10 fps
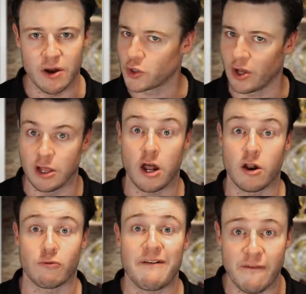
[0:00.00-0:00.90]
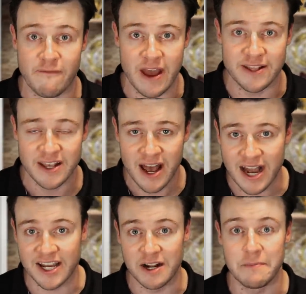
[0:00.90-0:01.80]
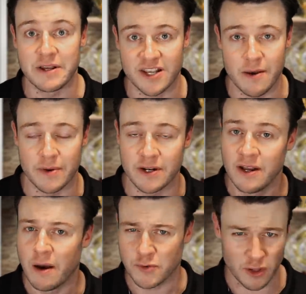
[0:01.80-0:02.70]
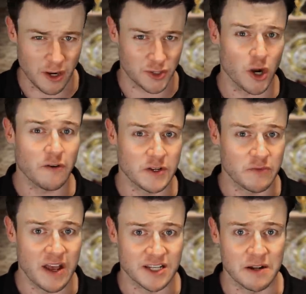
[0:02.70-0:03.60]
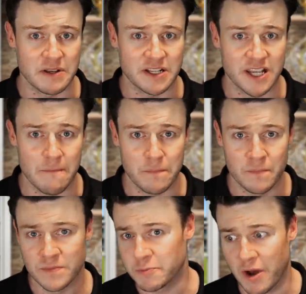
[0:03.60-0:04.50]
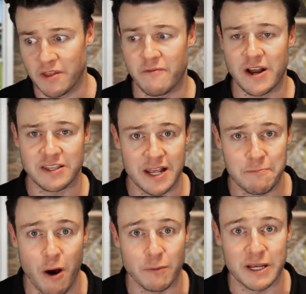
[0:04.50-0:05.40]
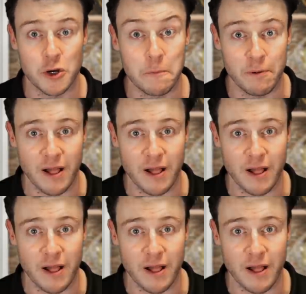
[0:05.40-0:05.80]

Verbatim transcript: I'm sure a lot of Rafa fans are going to miss him, and I'm sure a lot of Djokovic fans are going to miss him, despite the fact that he probably could